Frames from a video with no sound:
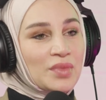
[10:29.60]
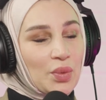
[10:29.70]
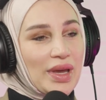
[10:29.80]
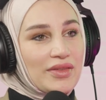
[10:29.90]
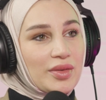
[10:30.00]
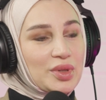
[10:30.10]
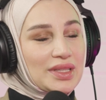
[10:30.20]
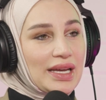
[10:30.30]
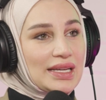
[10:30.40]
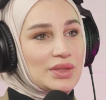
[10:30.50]
we have a
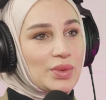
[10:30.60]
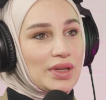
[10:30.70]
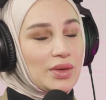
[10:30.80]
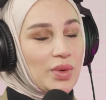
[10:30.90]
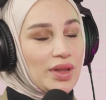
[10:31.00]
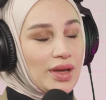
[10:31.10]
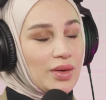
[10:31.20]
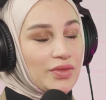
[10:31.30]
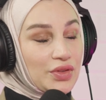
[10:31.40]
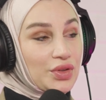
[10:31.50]
podcast with
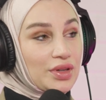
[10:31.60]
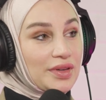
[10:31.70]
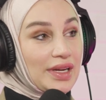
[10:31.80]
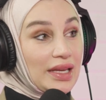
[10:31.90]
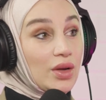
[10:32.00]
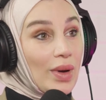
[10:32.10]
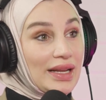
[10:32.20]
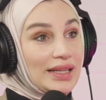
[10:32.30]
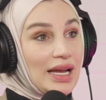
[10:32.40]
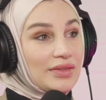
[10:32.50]
a photographer in a
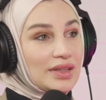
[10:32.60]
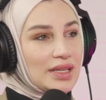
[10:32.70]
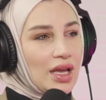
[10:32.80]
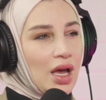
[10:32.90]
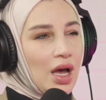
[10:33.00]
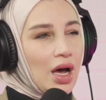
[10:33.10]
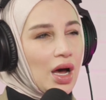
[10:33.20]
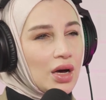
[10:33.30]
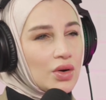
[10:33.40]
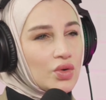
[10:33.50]
wildlife, I said,
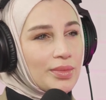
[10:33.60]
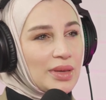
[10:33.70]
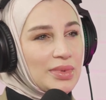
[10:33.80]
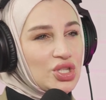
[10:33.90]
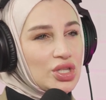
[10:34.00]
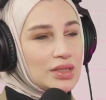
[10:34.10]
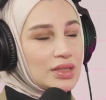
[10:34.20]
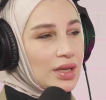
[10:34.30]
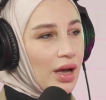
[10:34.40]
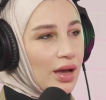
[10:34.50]
oh, maybe she's
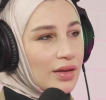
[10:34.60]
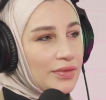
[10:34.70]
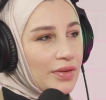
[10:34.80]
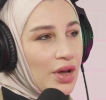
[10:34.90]
tough.